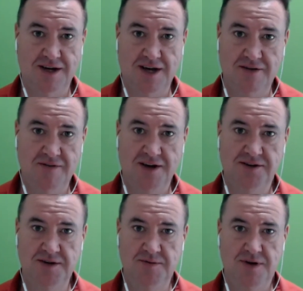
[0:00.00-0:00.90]
I've
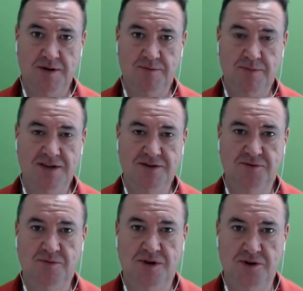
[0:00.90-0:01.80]
actually made
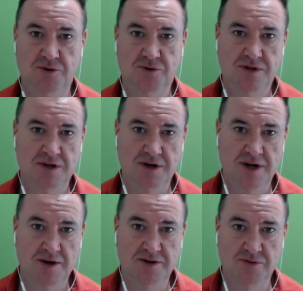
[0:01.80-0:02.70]
some notes here, and
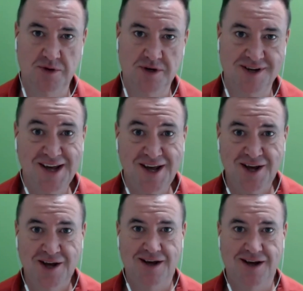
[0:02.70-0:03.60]
I just want to,
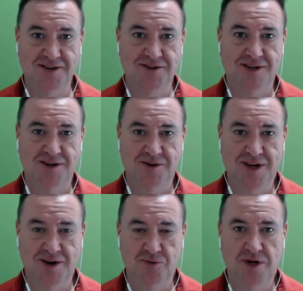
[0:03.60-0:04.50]
I guess,
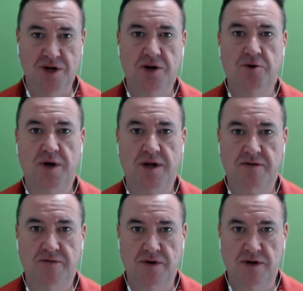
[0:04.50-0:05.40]
kind of reiterate
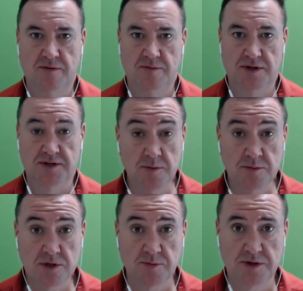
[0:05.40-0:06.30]
from a
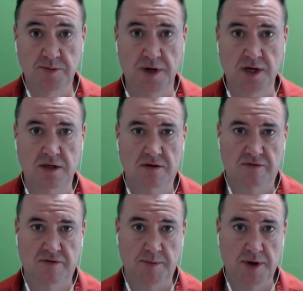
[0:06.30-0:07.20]
Siemens perspective
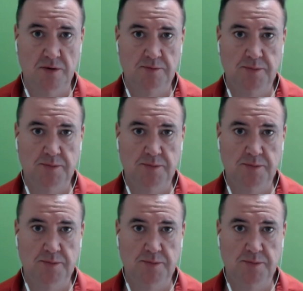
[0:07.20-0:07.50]
about